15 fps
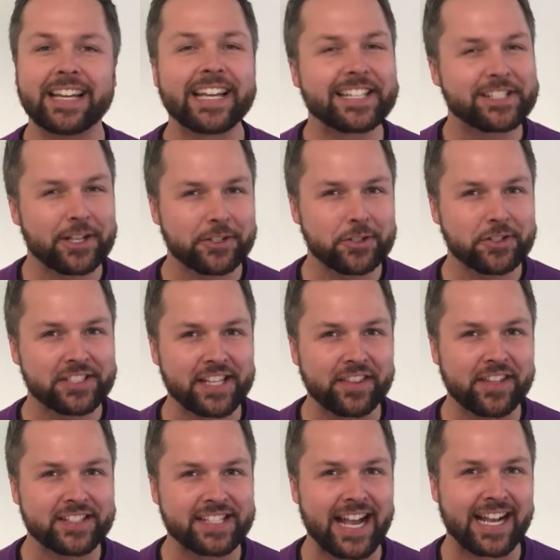It's also
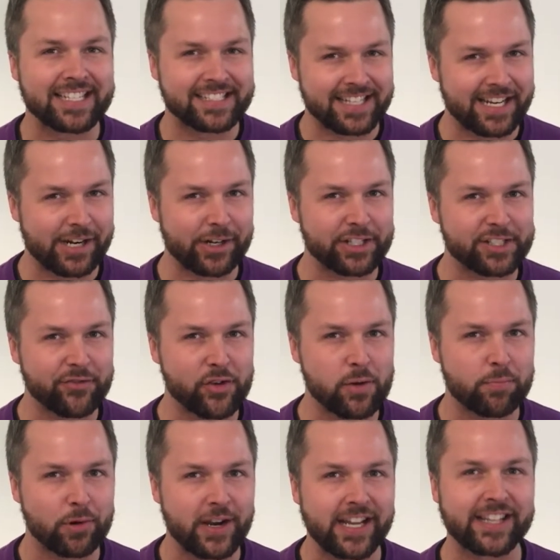synthesized in areas of your
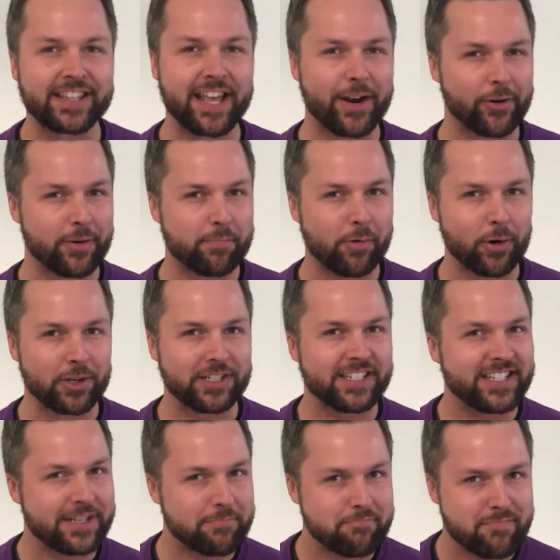brain that are
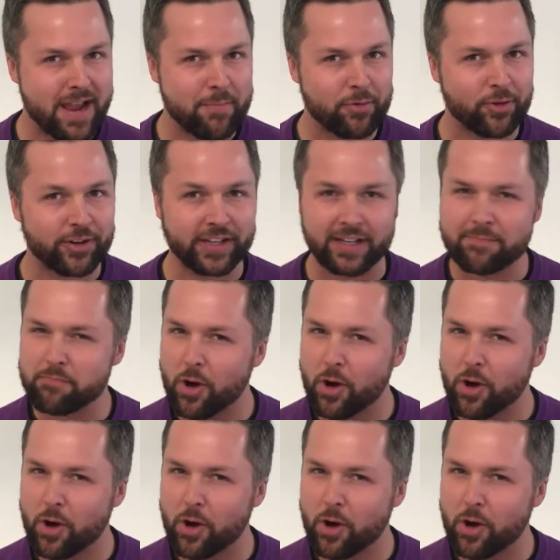important in memory,